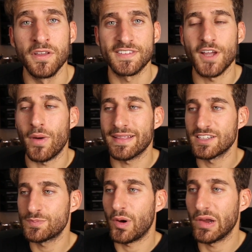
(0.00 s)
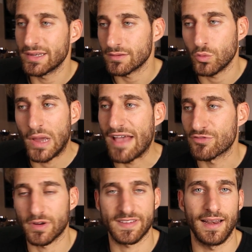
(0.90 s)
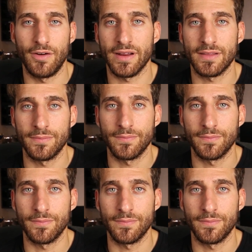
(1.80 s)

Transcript: So at this point, we have to accelerate.